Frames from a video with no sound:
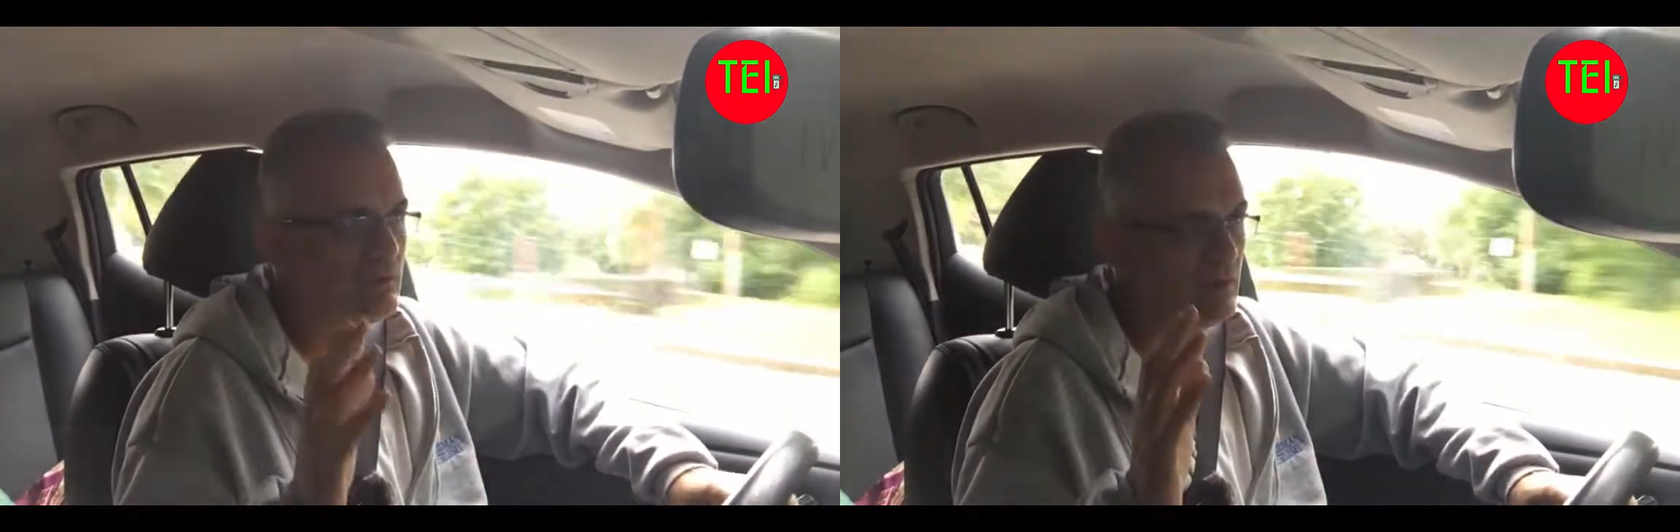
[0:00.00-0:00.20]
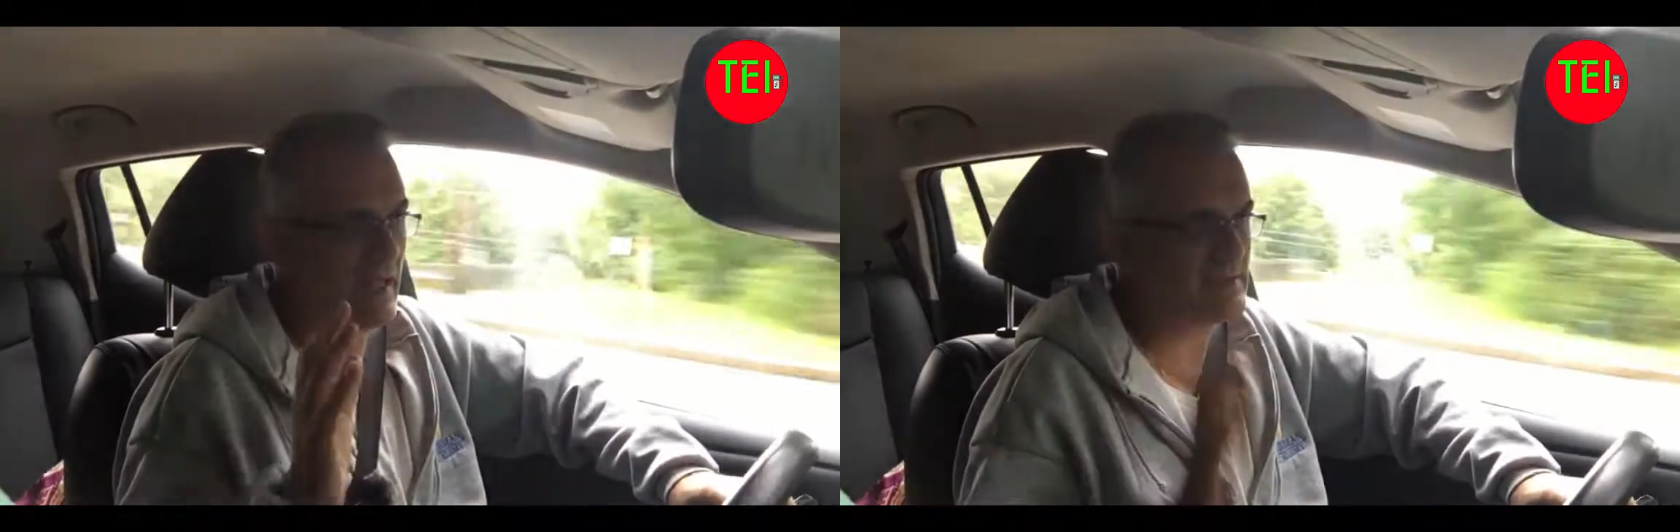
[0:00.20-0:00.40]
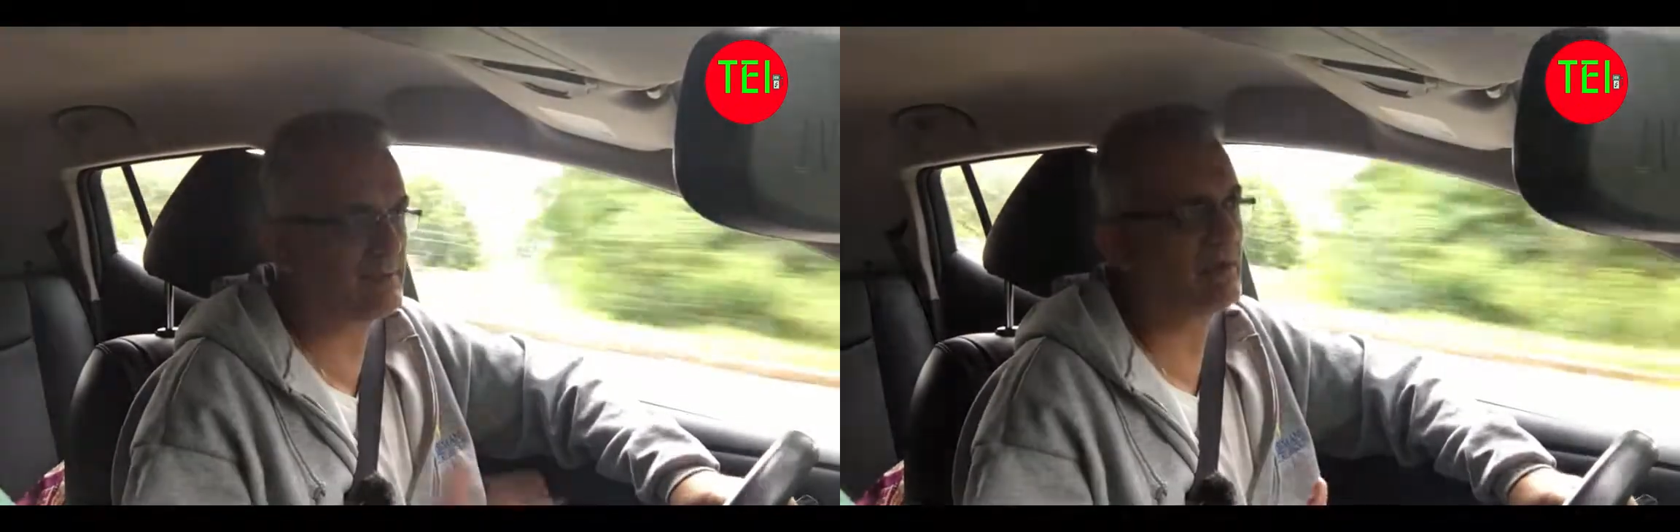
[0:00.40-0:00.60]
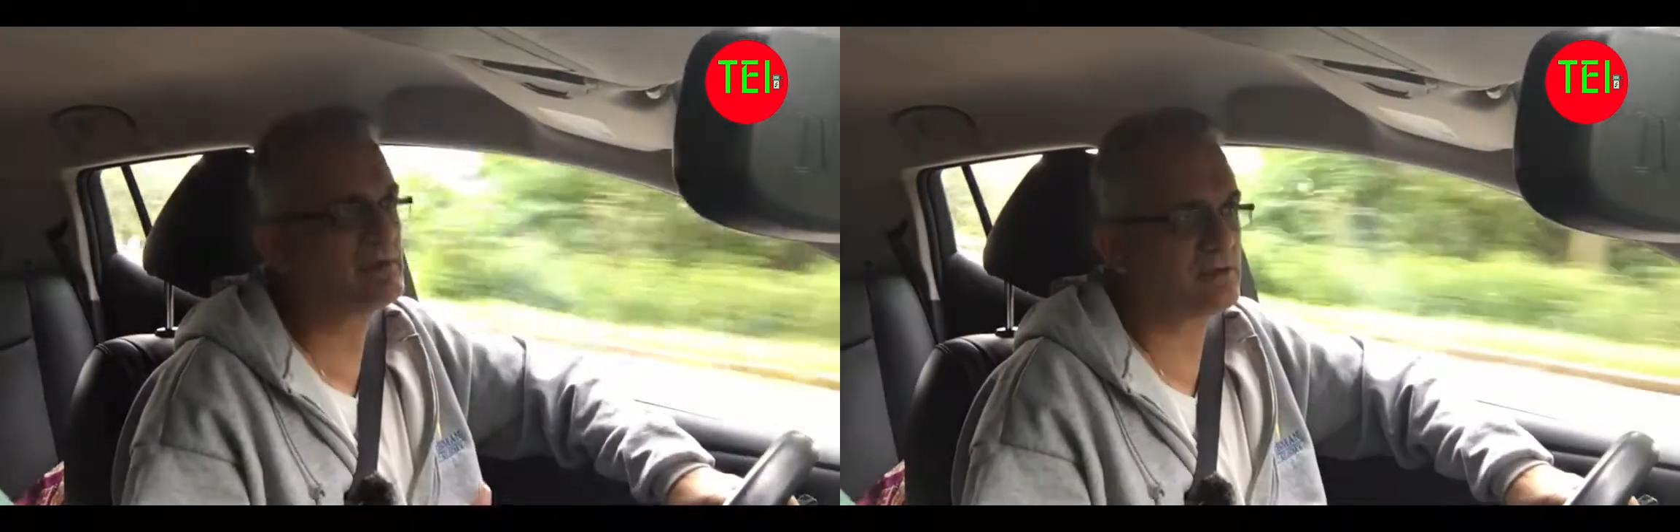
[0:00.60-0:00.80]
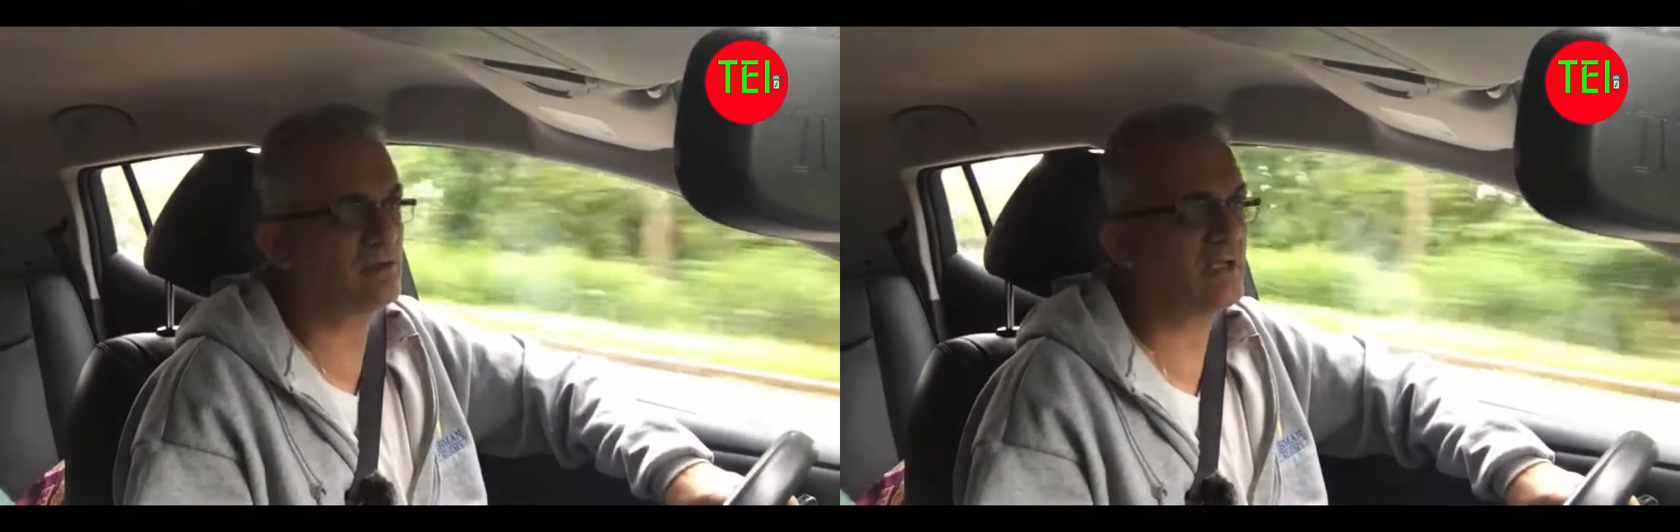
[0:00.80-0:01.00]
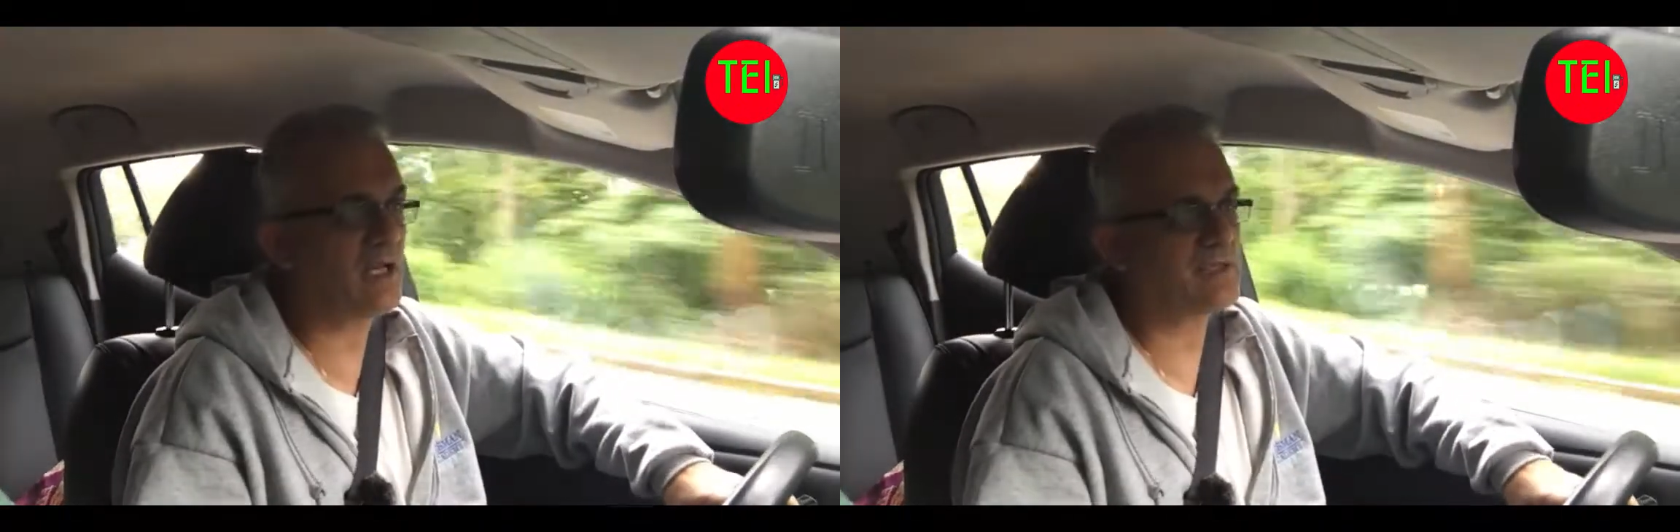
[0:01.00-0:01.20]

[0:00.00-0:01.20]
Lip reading: last month 30,